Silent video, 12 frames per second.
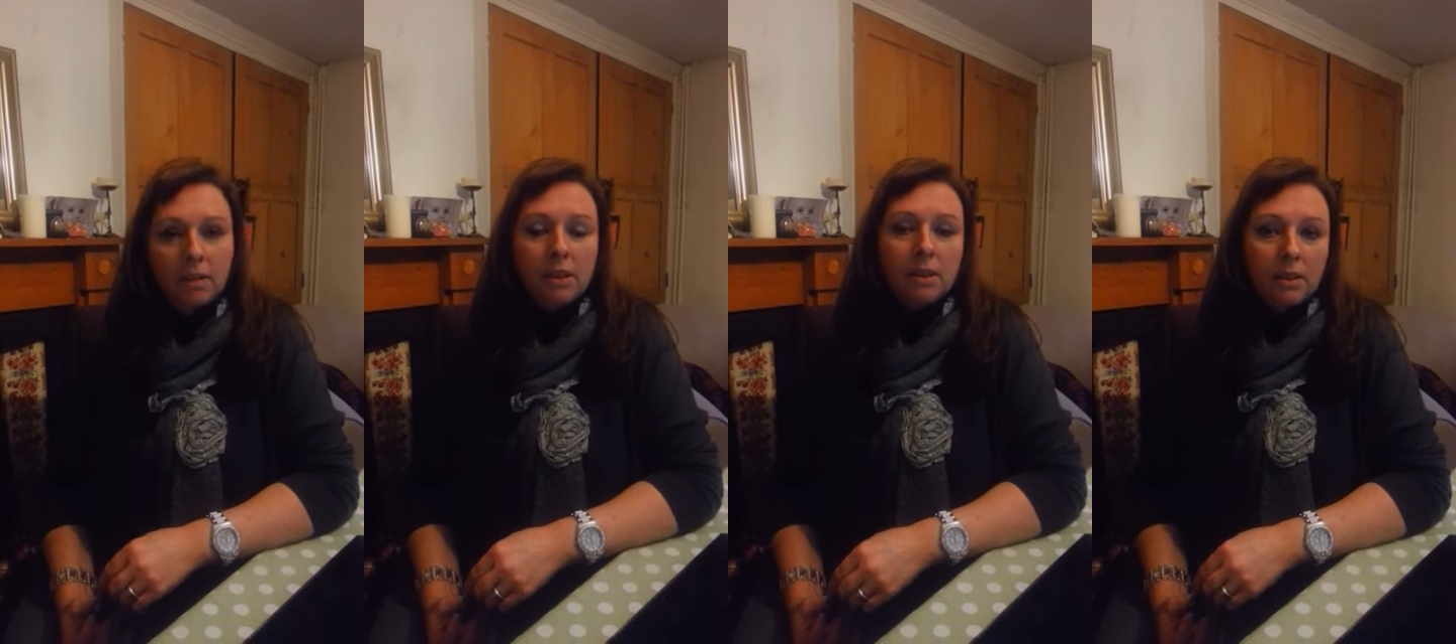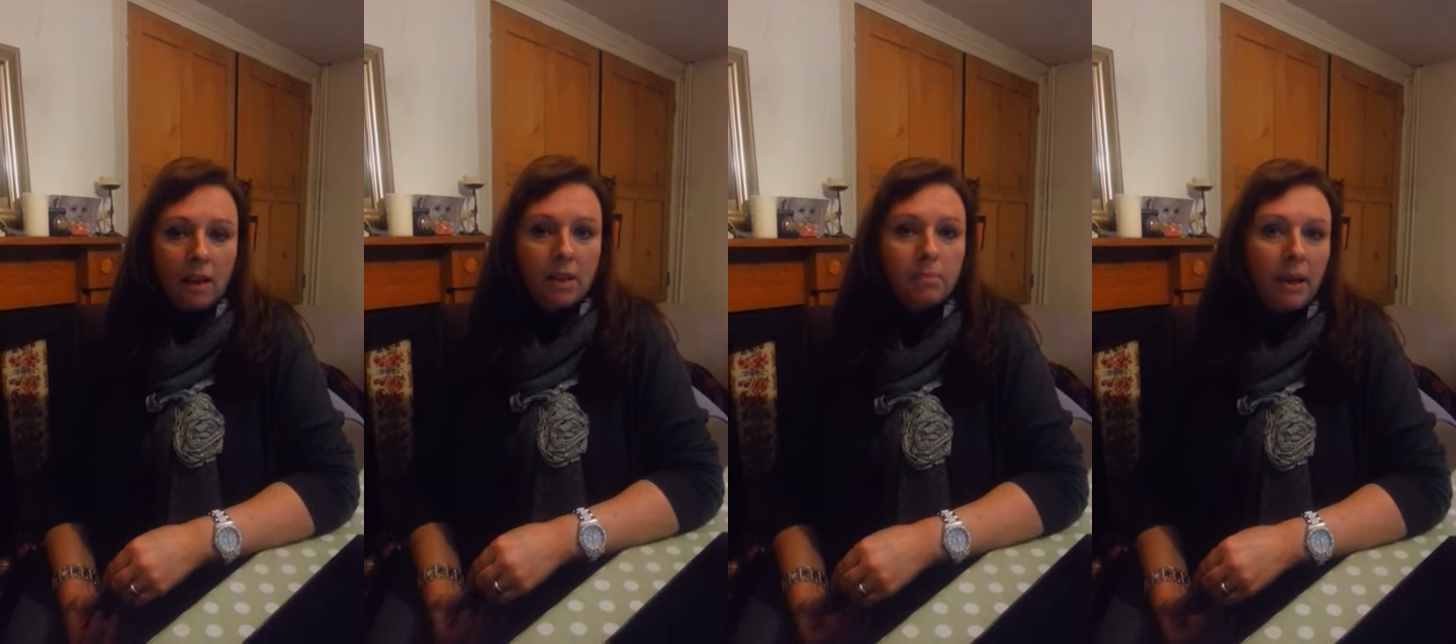
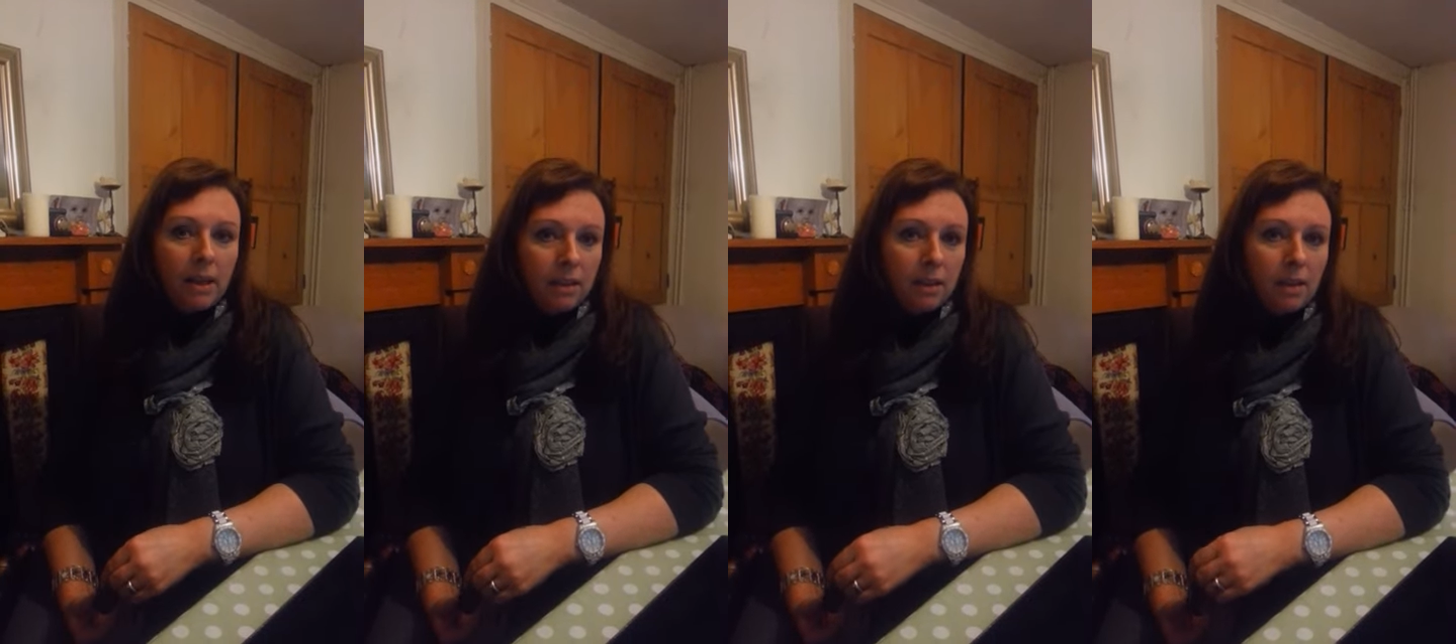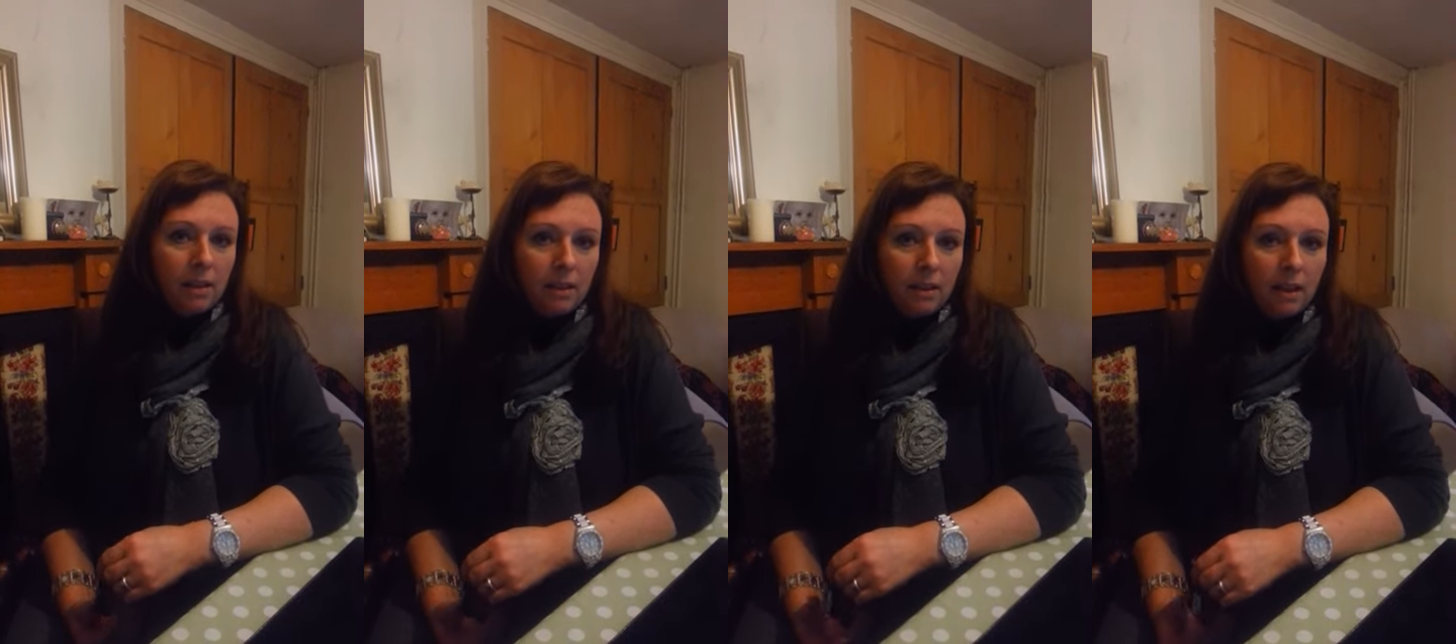decide
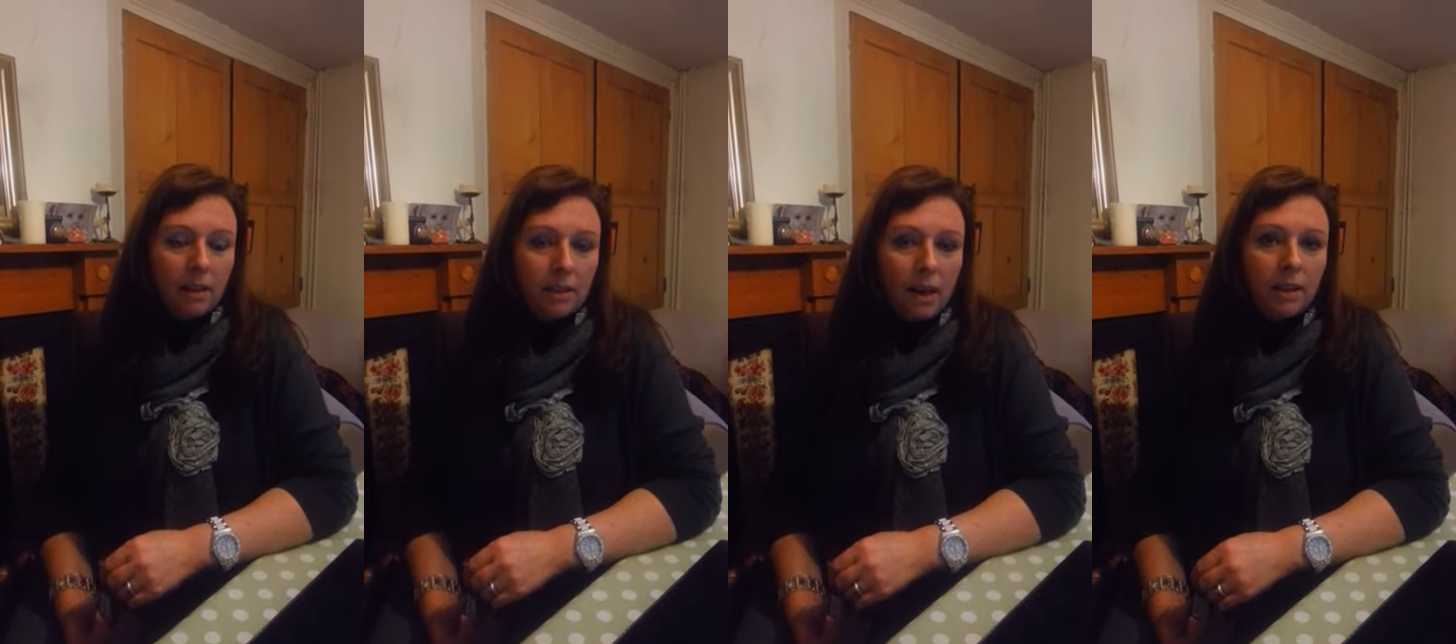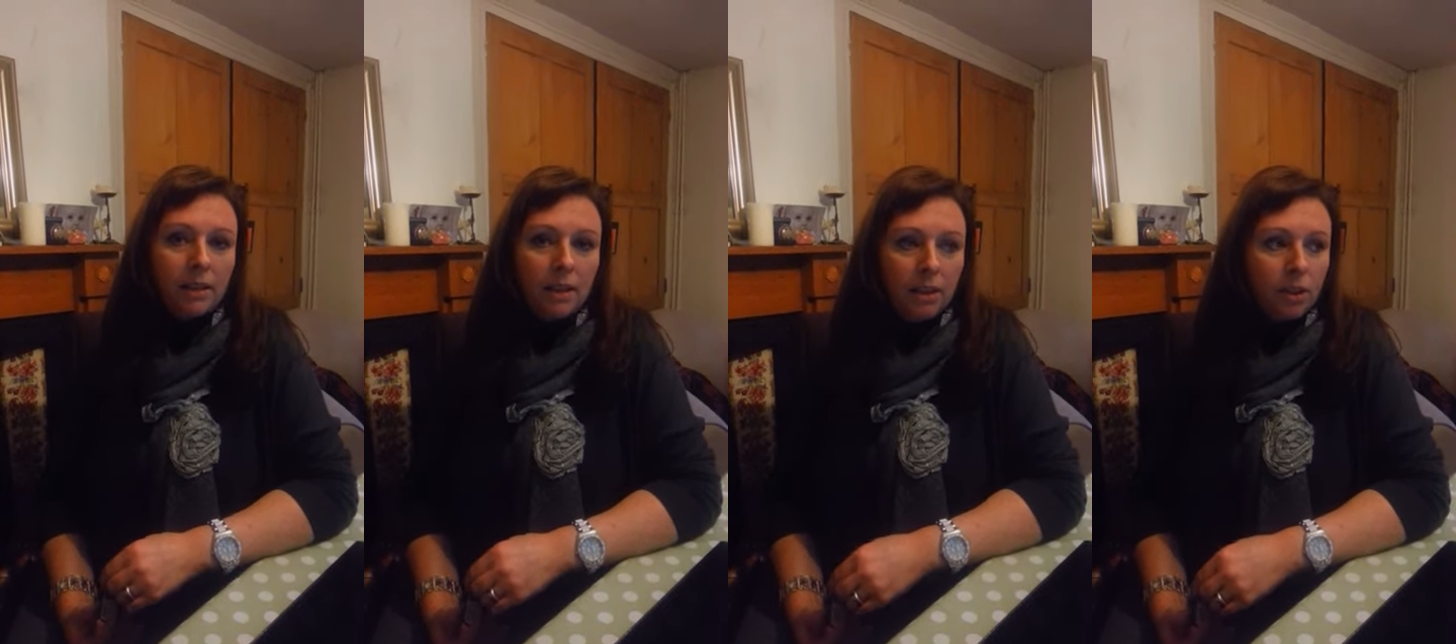basically that I
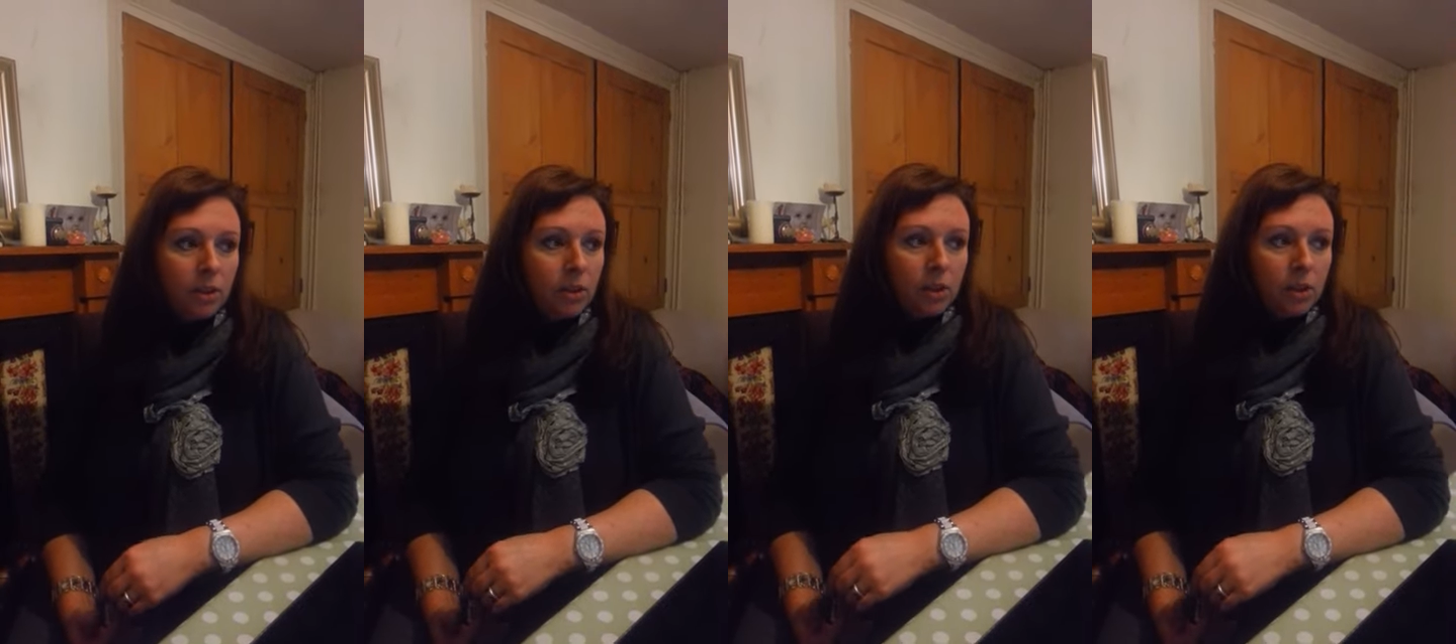need